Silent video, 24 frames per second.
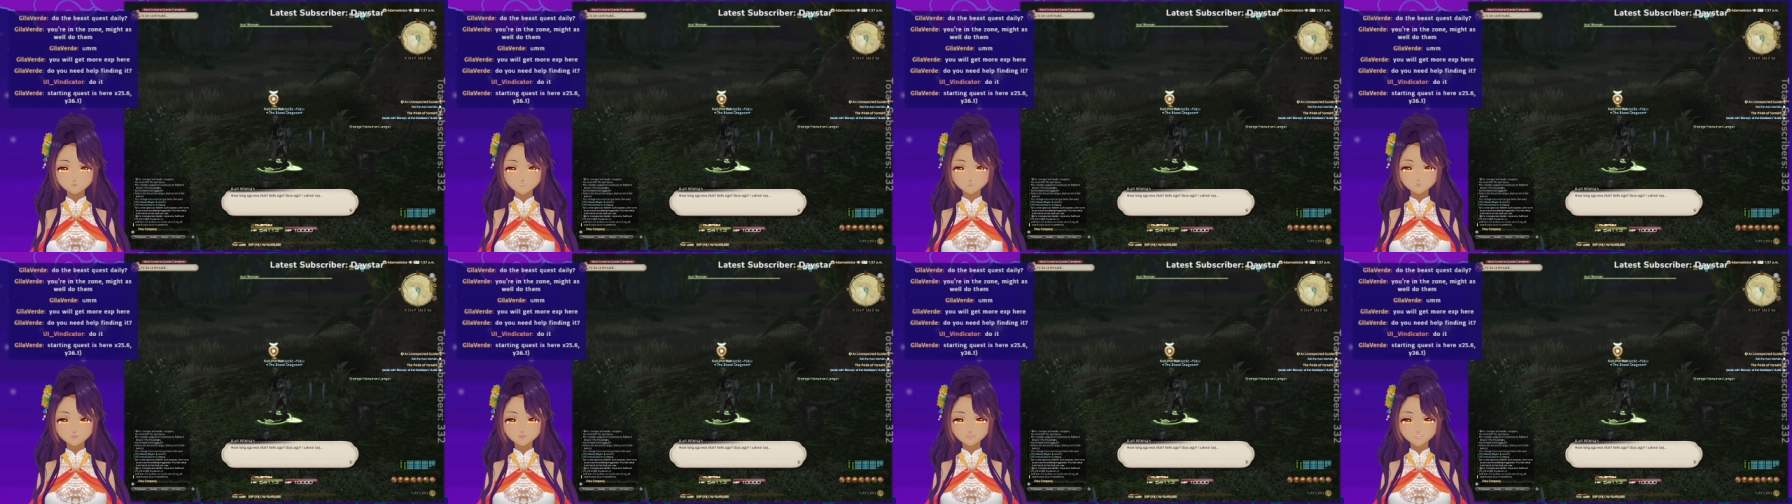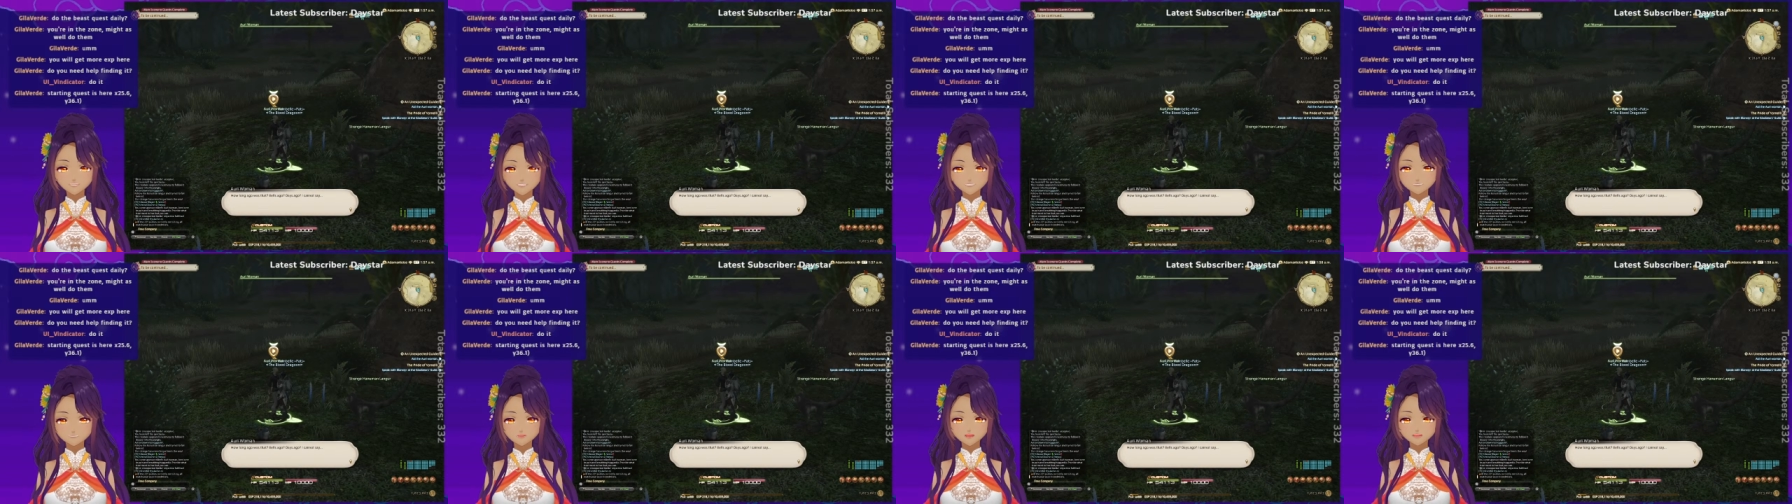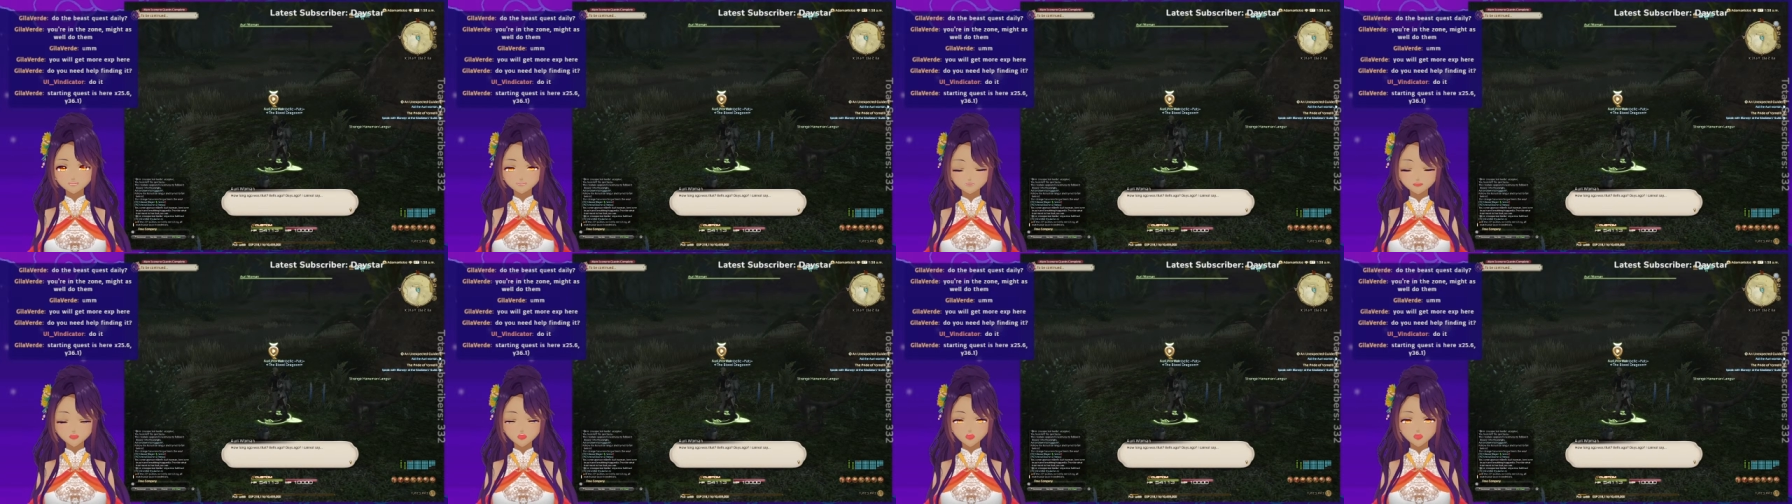Days
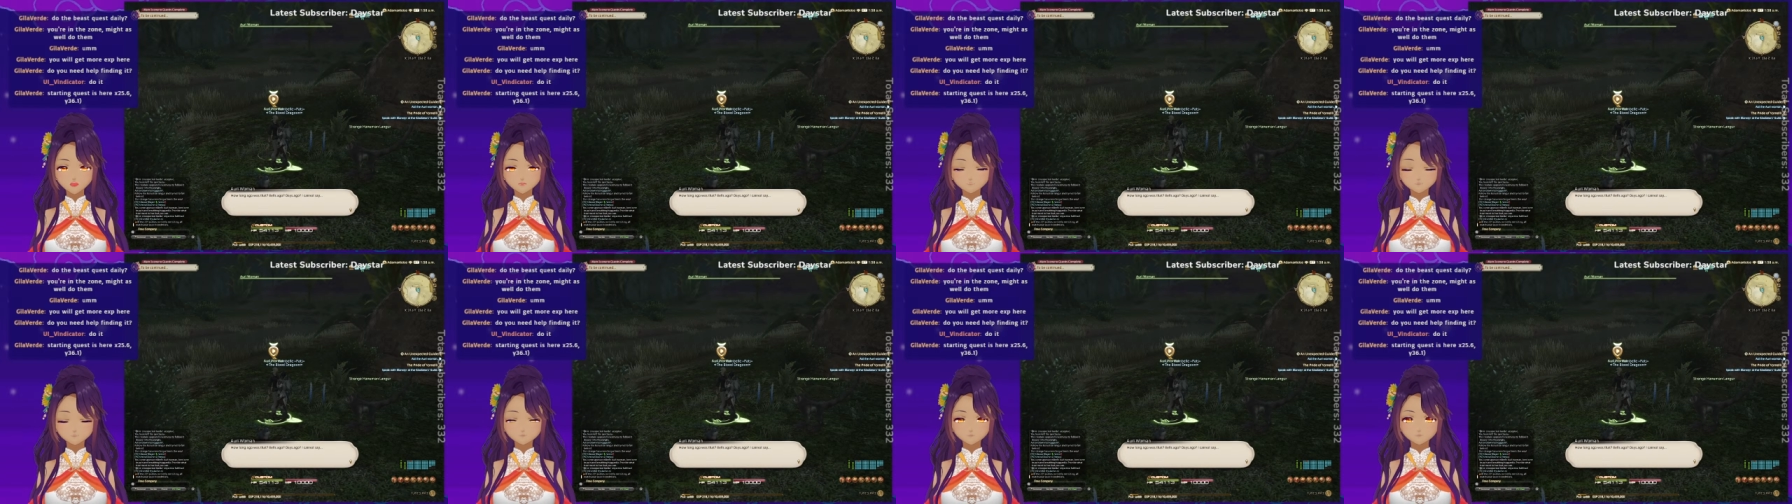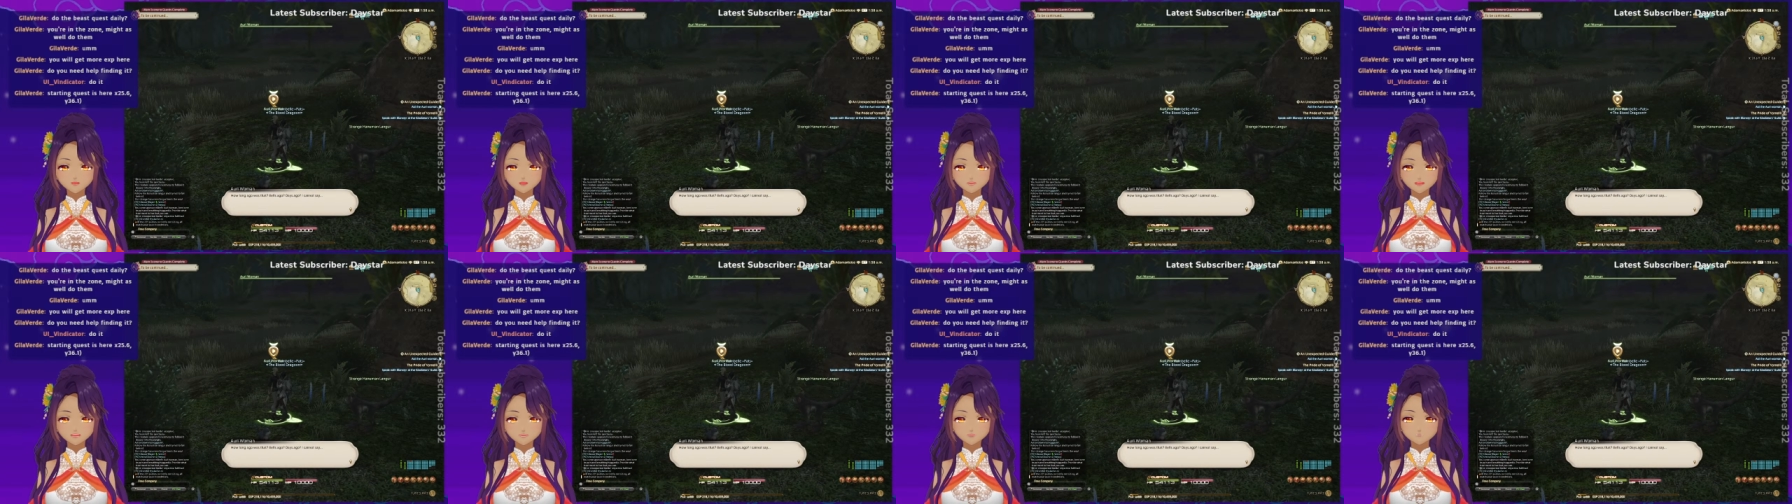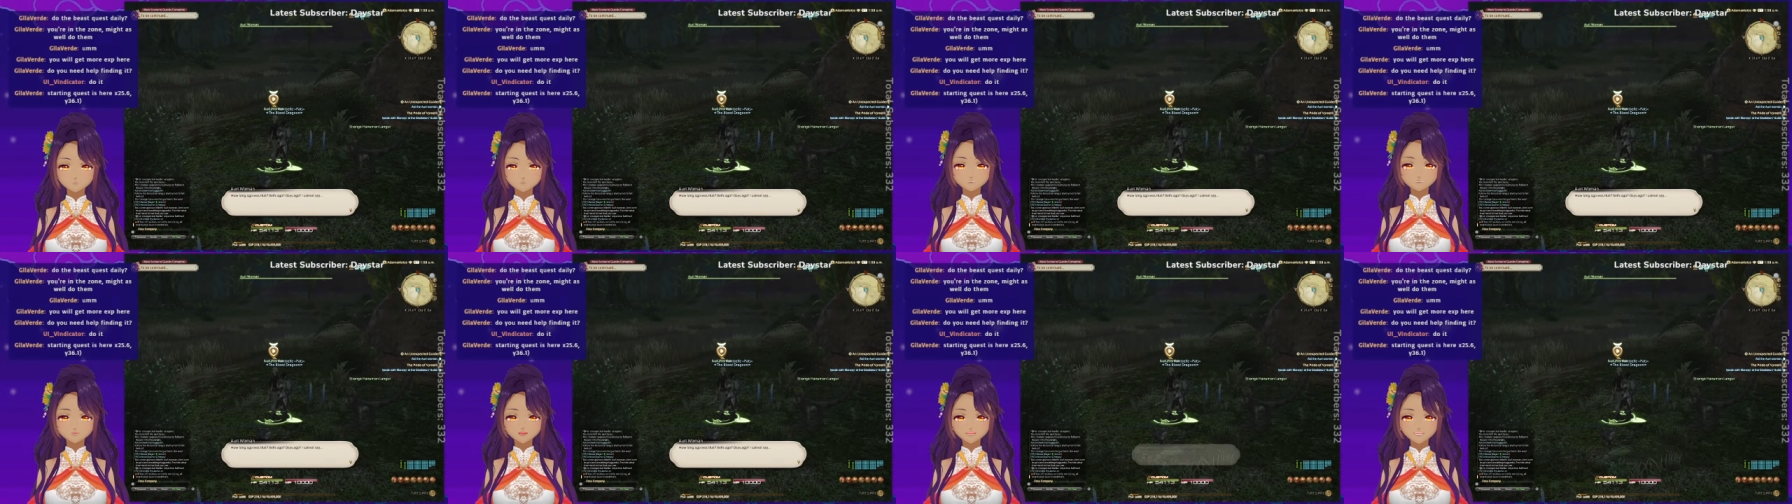ago? I
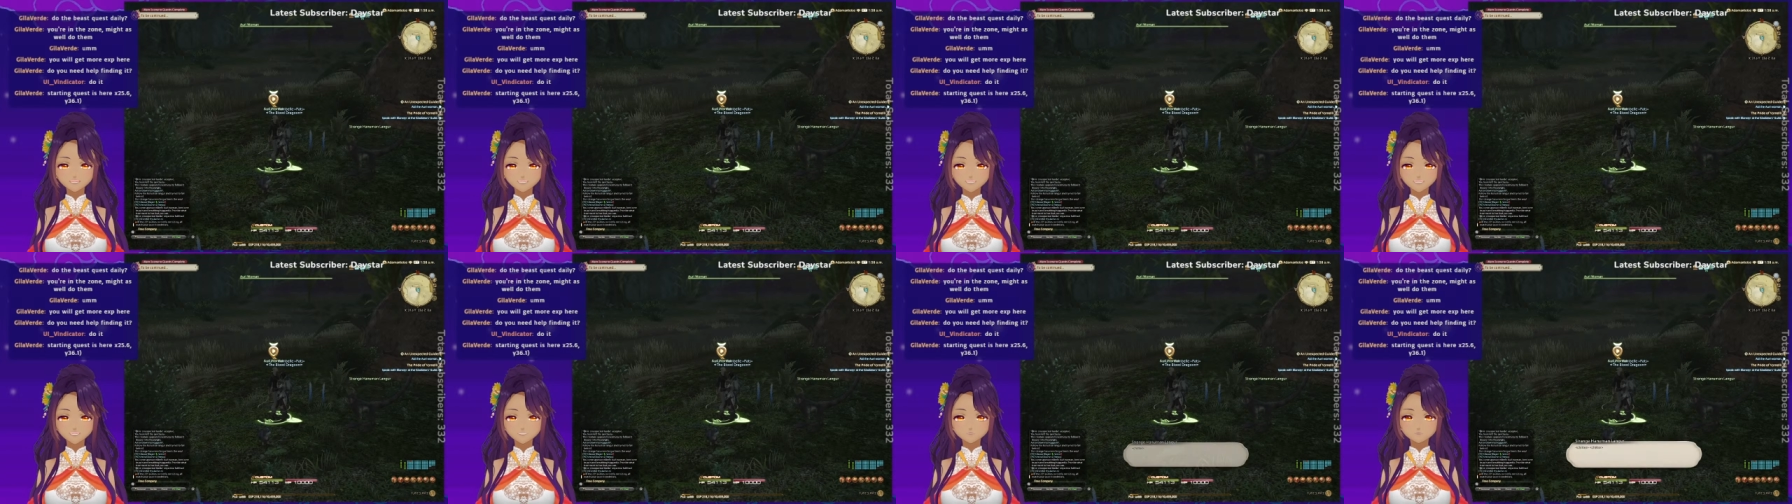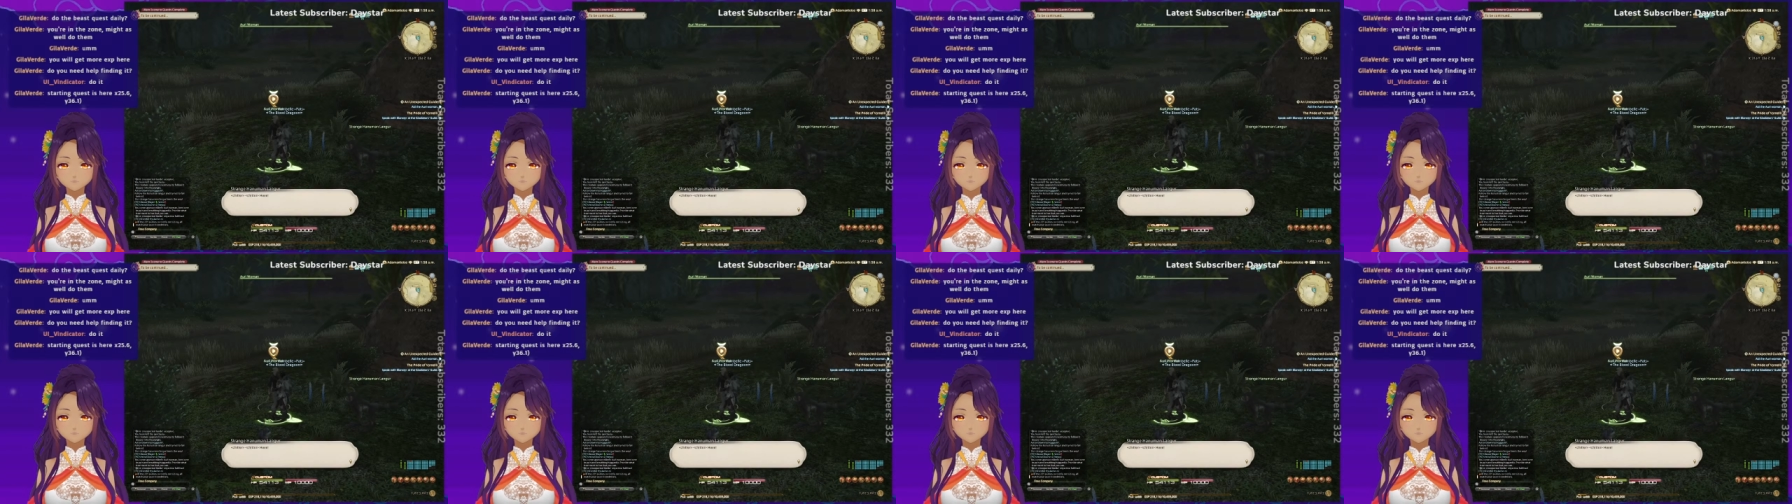cannot say.